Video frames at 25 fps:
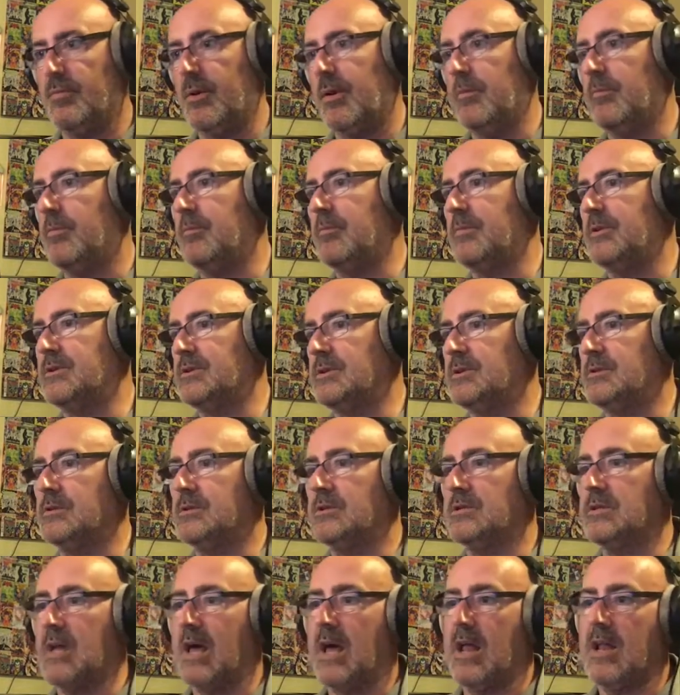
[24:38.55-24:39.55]
People
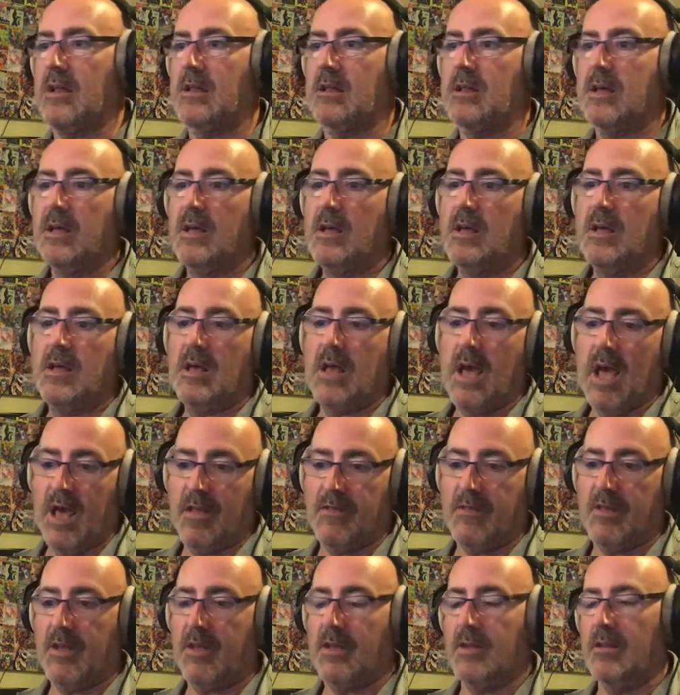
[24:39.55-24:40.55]
misunderstand how
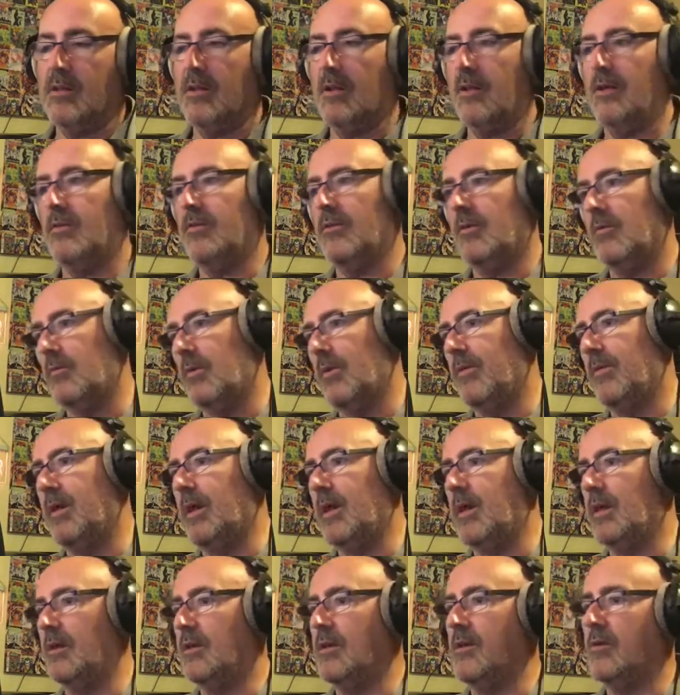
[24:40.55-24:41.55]
they can use it, when they
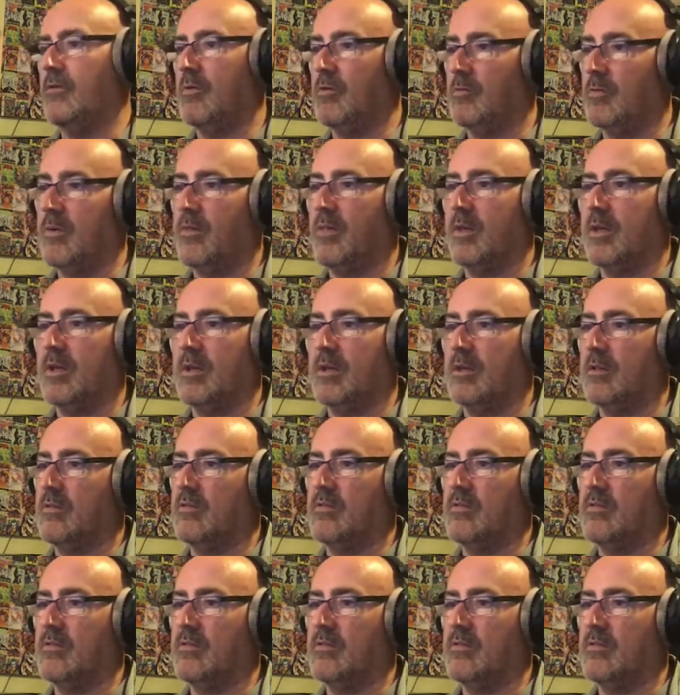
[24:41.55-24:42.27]
can use it, what they can.